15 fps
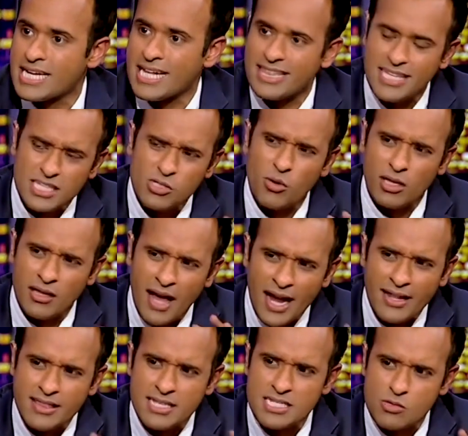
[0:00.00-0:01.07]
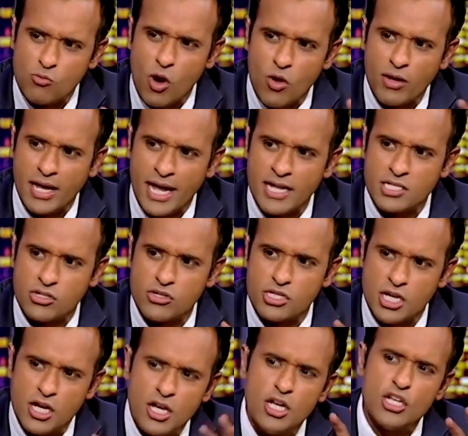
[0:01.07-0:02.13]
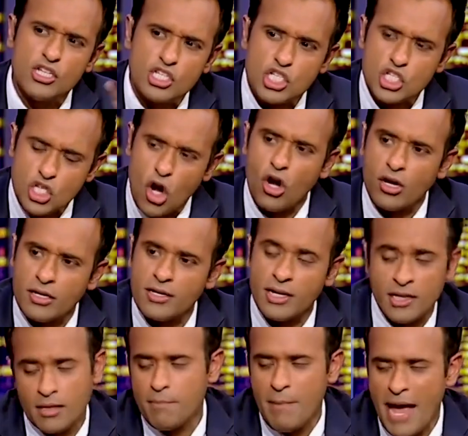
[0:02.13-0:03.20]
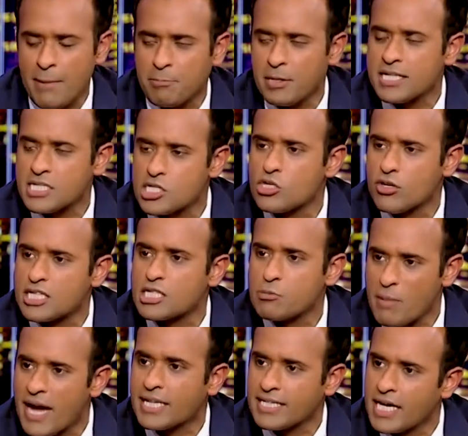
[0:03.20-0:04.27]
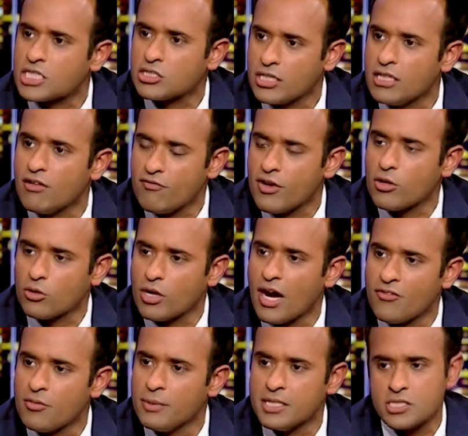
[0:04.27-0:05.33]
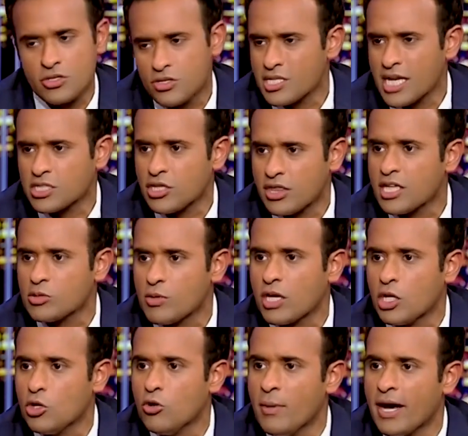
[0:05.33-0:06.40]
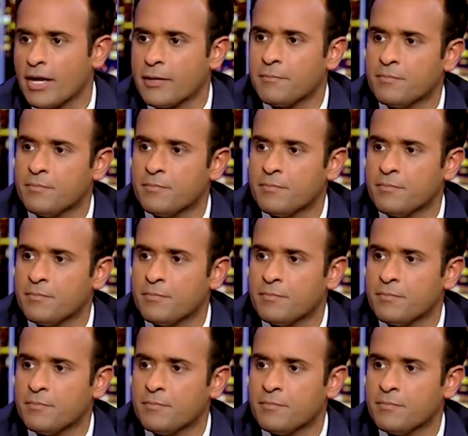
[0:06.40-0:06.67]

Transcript: And I think so a lot of these woke cancers start in the bad places you'd expect, actually, in the federal government. So there's actually things we can do about it.